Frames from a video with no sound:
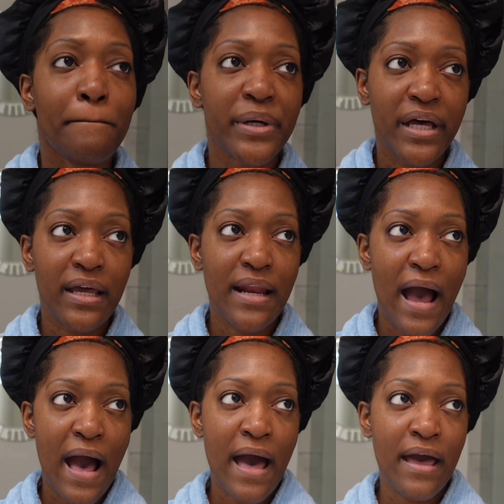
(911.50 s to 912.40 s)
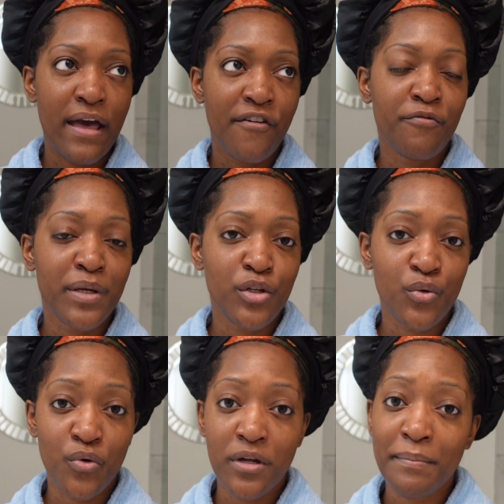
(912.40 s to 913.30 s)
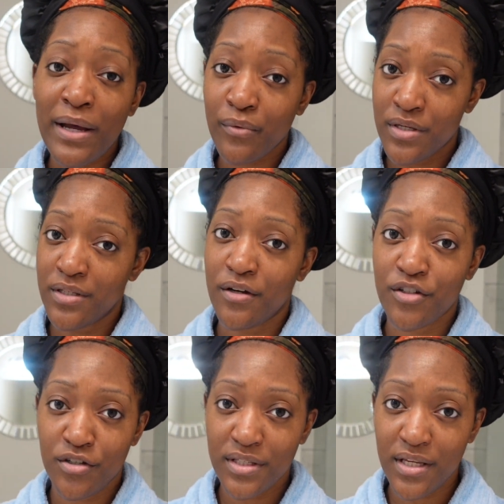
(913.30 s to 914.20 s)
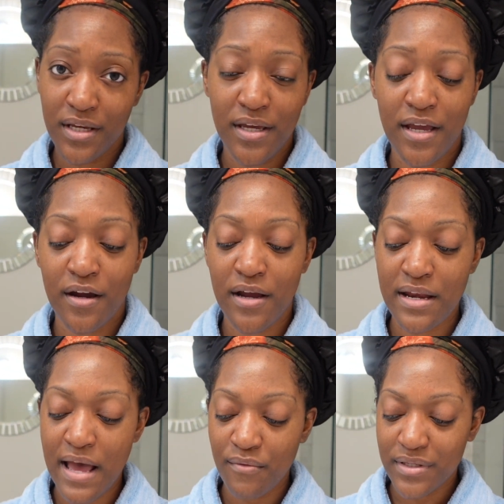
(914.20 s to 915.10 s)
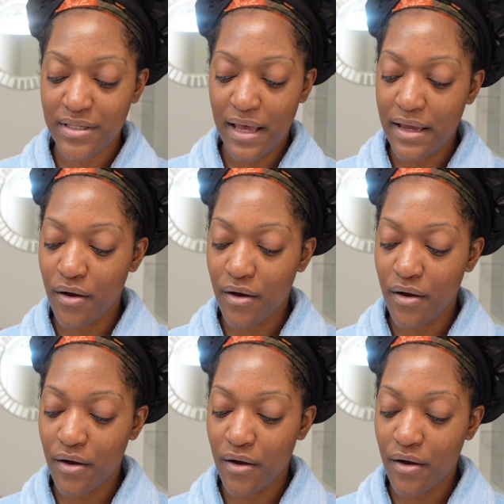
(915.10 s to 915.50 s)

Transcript: but I have been doing my research on skincare and I was like,